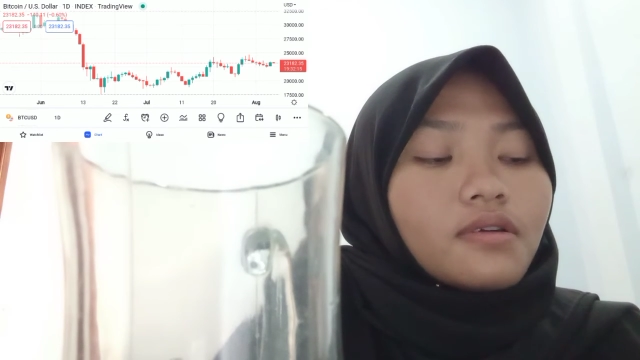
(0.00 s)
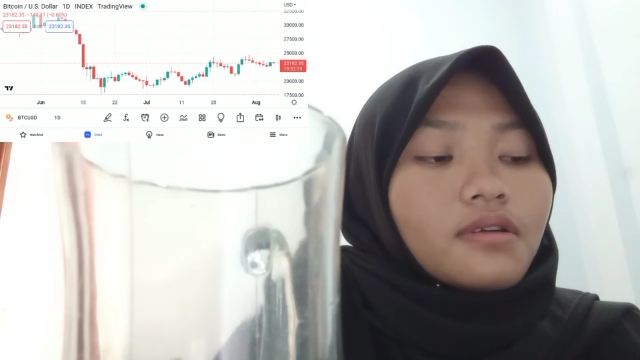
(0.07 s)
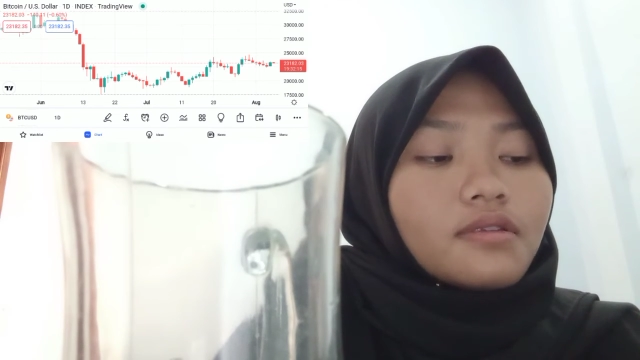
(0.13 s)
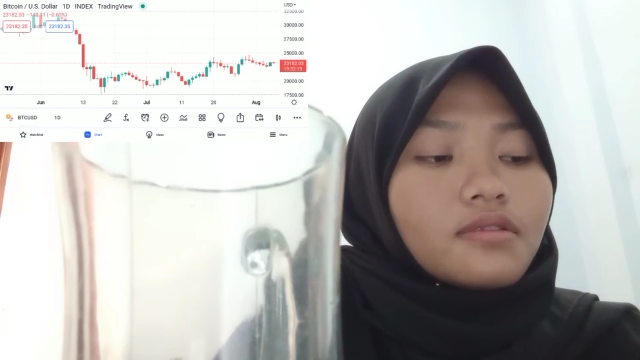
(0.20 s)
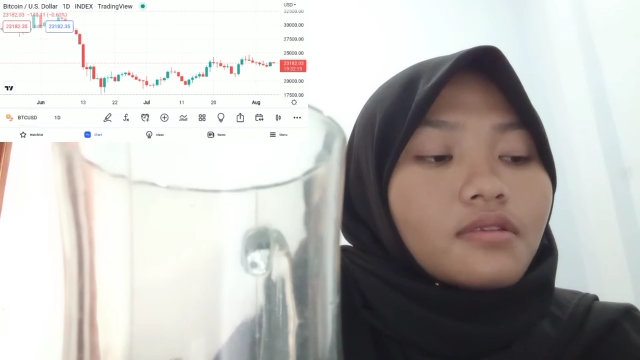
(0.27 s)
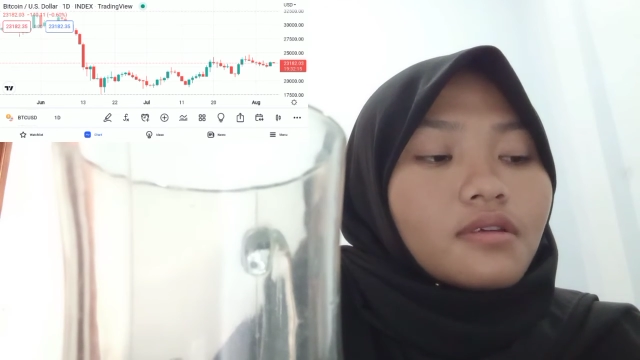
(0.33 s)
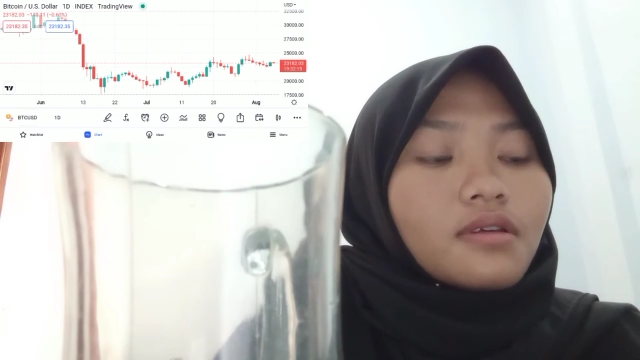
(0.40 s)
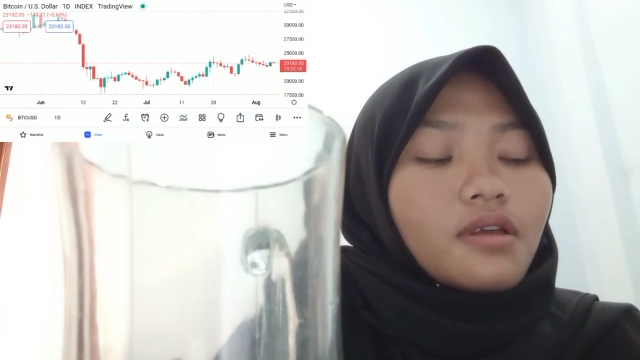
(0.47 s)

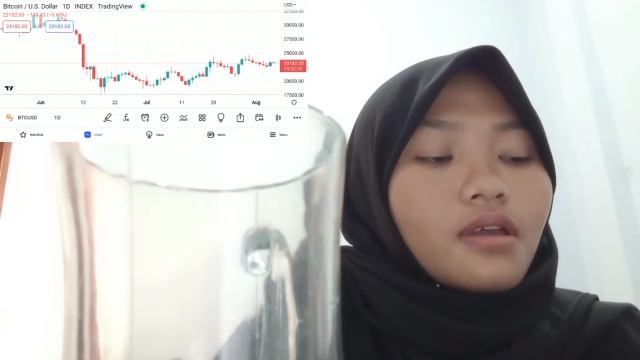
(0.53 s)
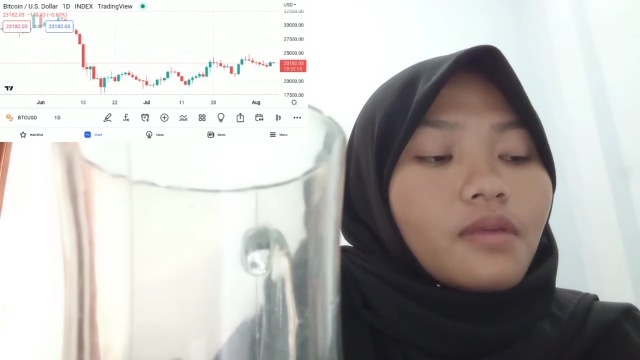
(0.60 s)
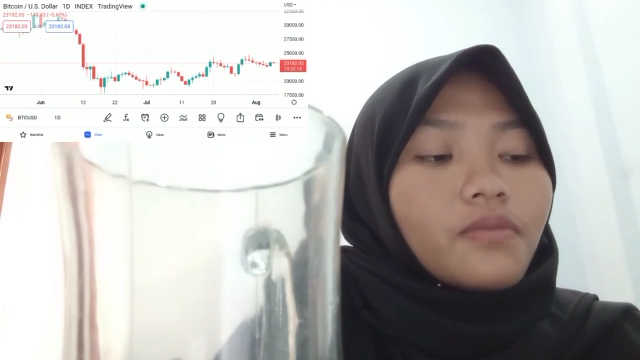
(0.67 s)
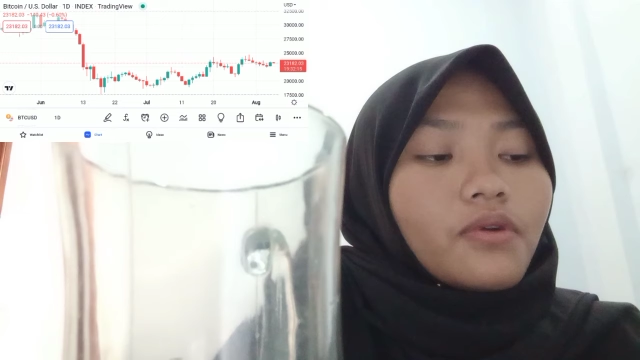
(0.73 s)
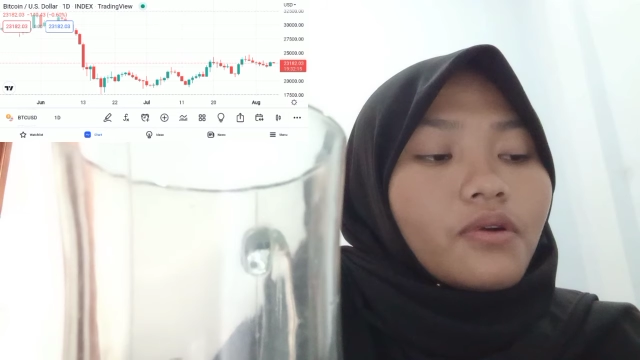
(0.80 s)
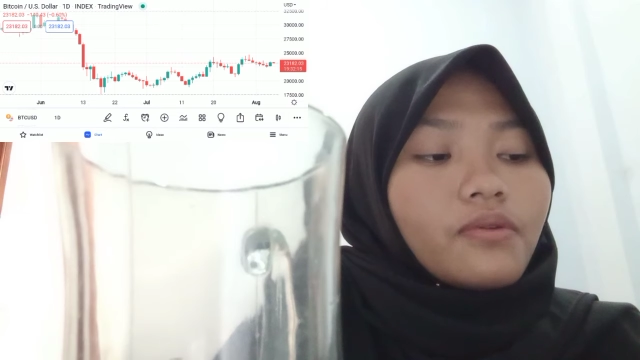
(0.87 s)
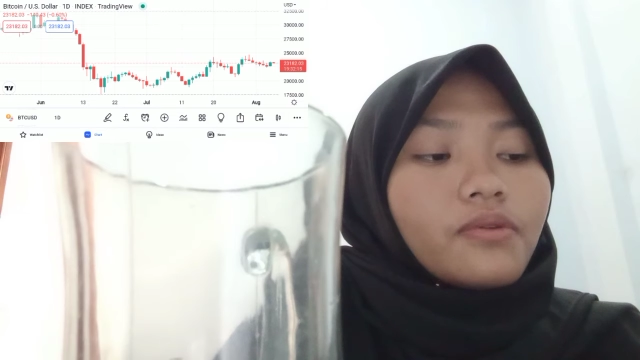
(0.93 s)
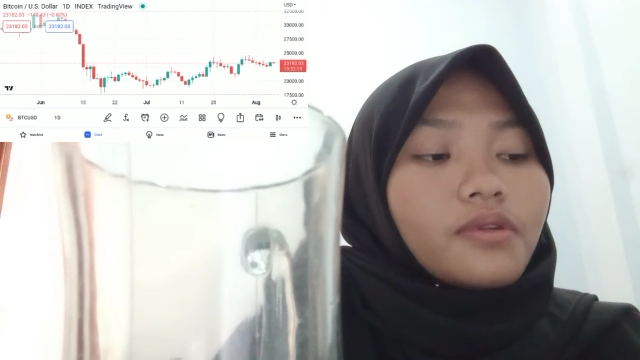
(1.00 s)
as
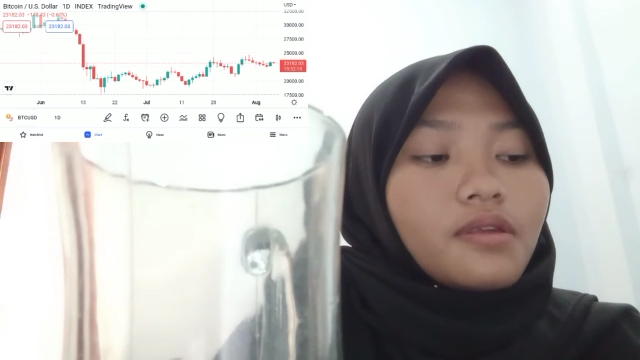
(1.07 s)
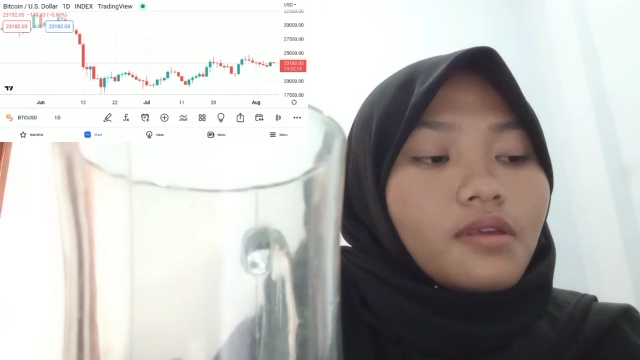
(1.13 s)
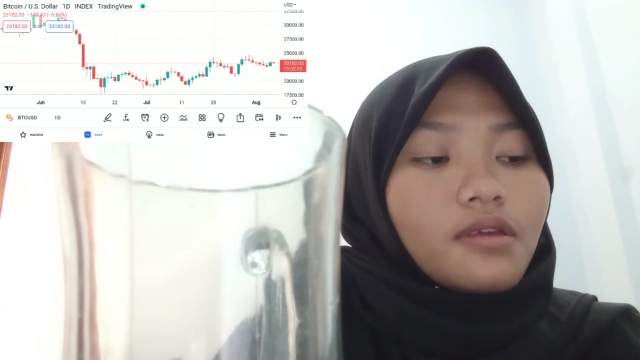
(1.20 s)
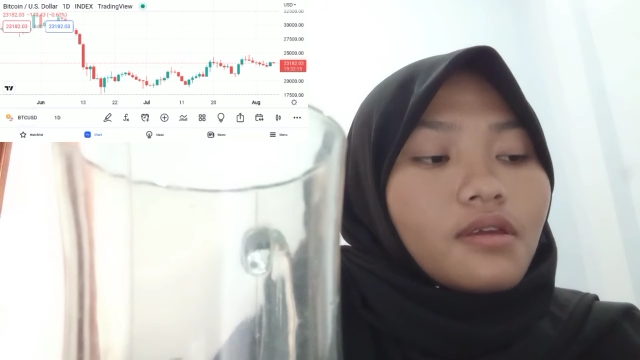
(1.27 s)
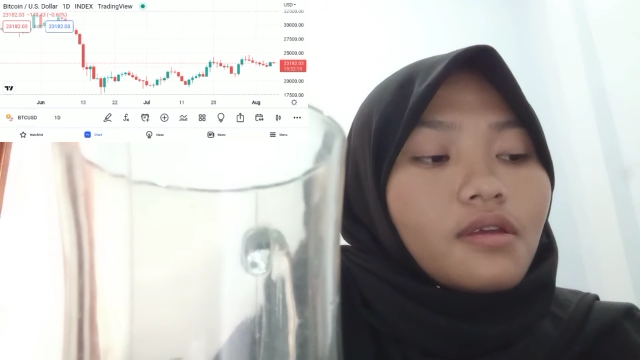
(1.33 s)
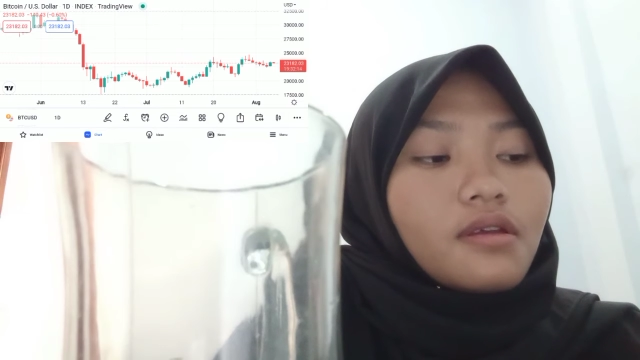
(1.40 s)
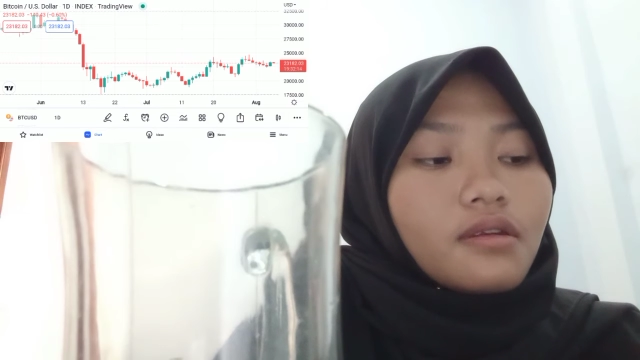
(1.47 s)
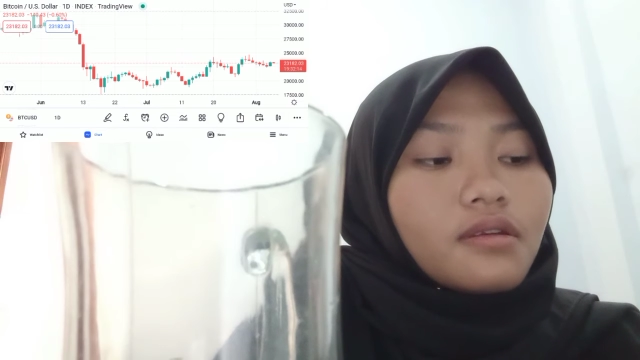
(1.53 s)
MOD.